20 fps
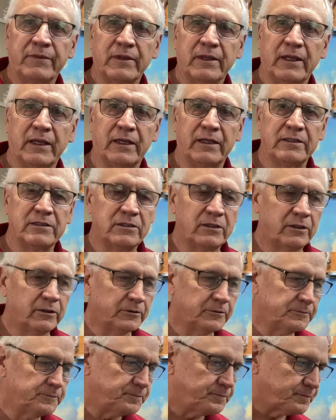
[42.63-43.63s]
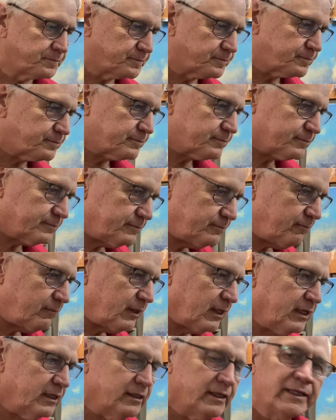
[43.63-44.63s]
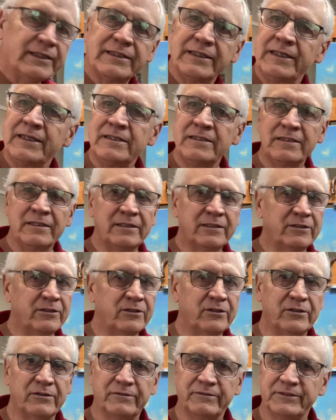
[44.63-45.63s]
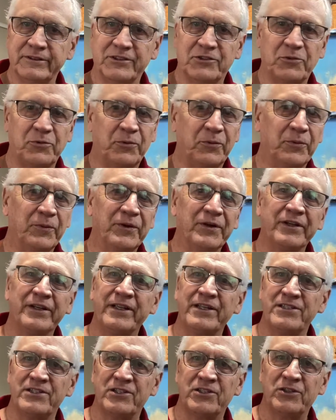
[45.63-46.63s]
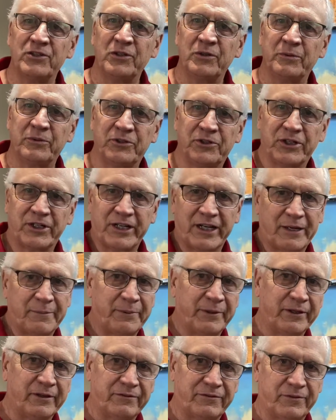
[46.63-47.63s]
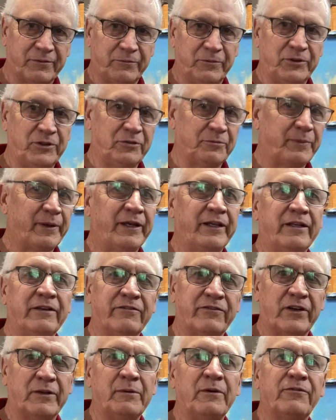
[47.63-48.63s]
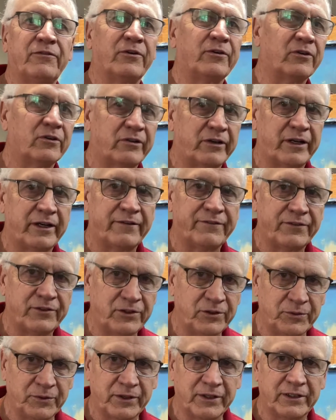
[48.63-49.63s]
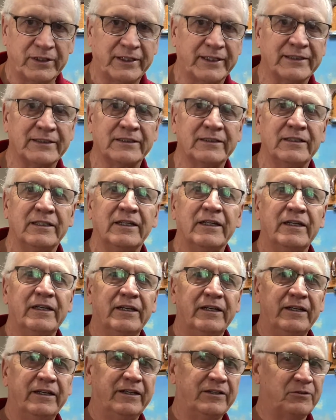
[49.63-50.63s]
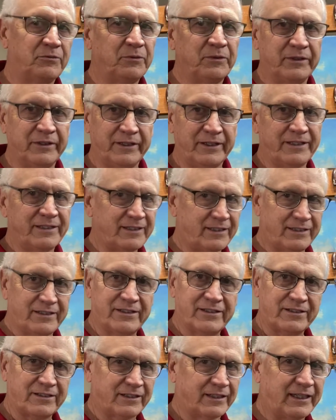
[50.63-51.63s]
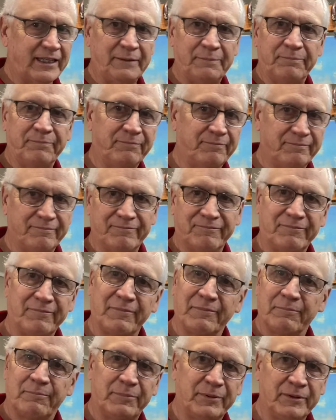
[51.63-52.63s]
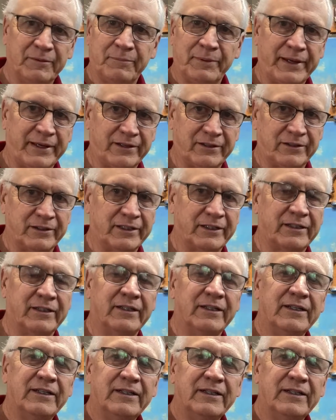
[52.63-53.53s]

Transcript: And that's easy to do. It's really easy to do when you're when you're painting from a photograph and doing a lesson. It's really easy just to keep putting paint on there.